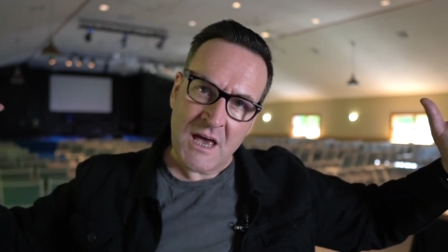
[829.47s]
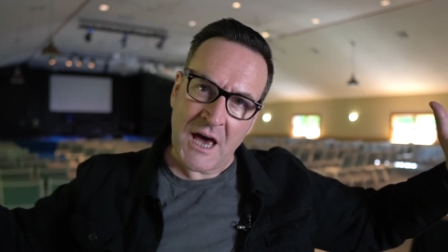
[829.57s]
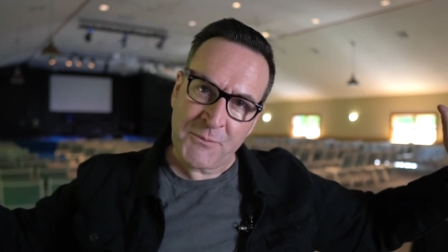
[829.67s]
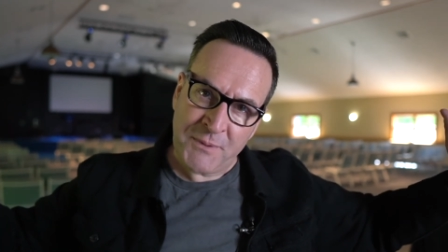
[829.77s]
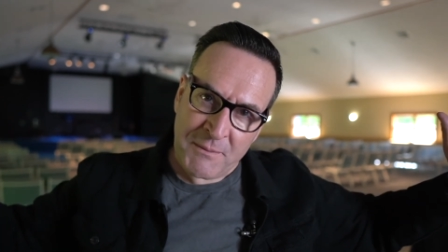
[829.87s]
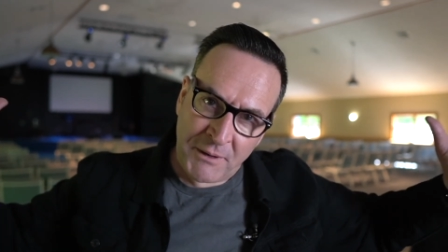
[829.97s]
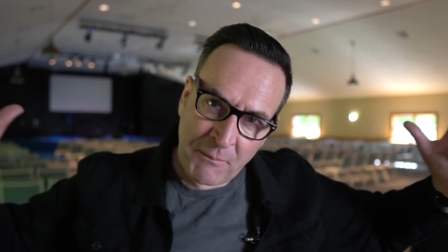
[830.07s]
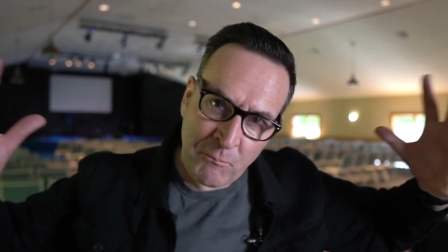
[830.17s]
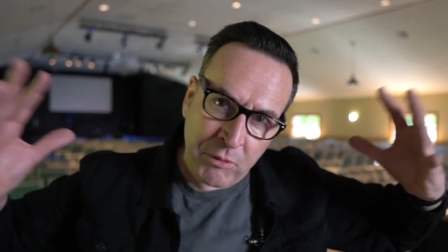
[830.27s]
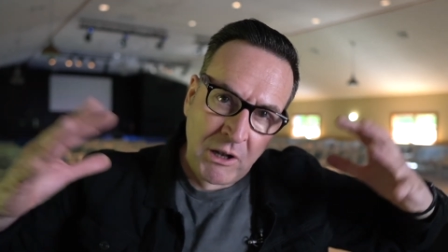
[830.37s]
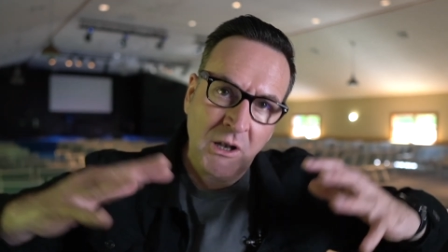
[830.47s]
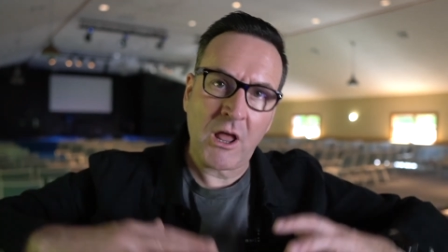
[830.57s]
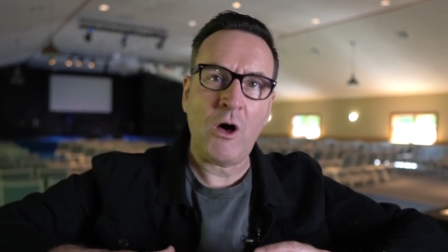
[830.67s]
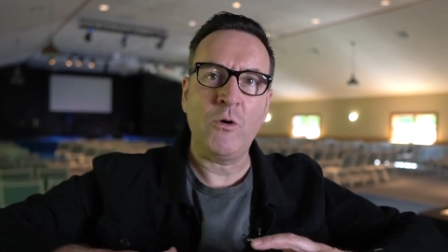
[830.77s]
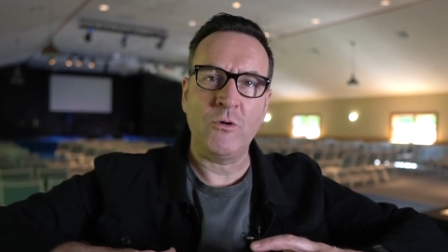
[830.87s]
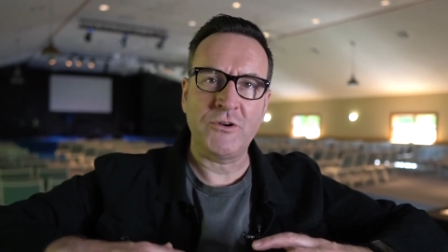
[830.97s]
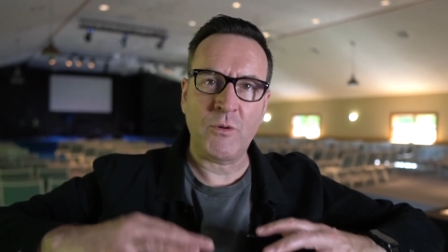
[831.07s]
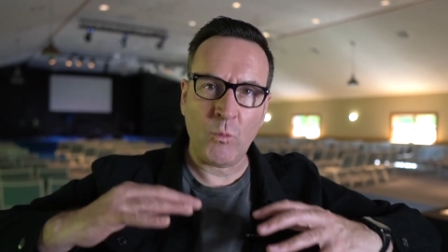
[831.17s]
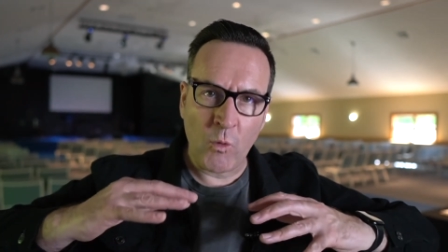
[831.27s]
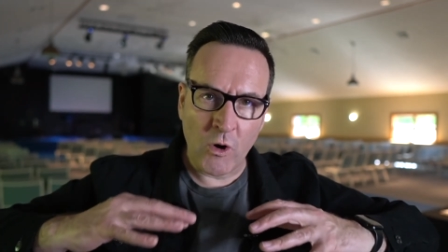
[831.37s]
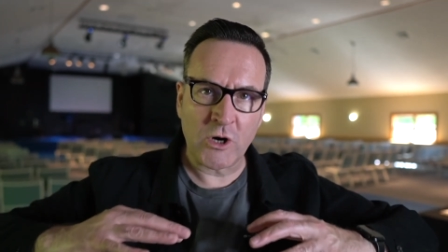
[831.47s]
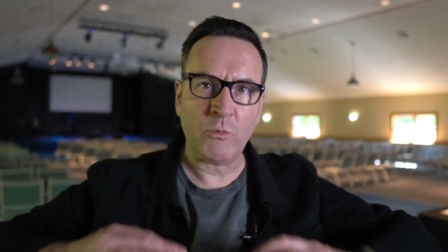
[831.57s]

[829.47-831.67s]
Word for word: and people implode and walk